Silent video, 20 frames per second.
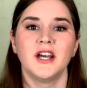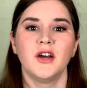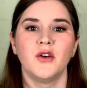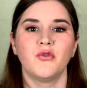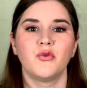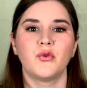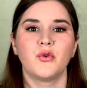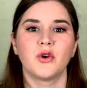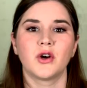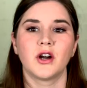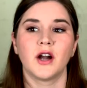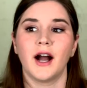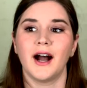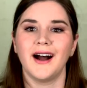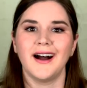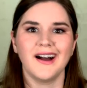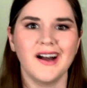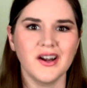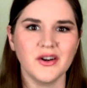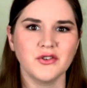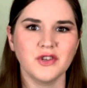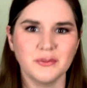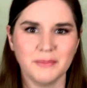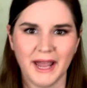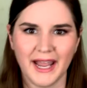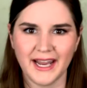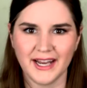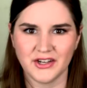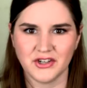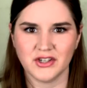for 100
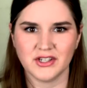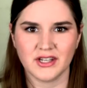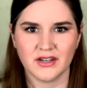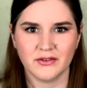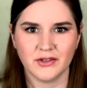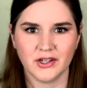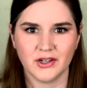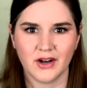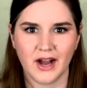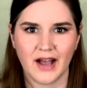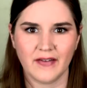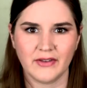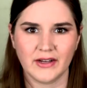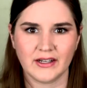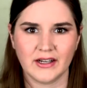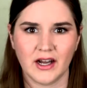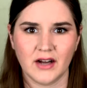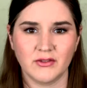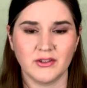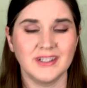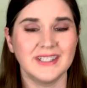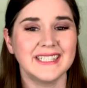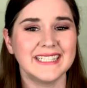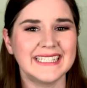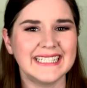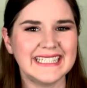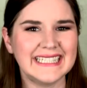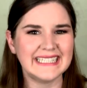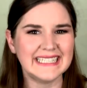pages of your graphic novel,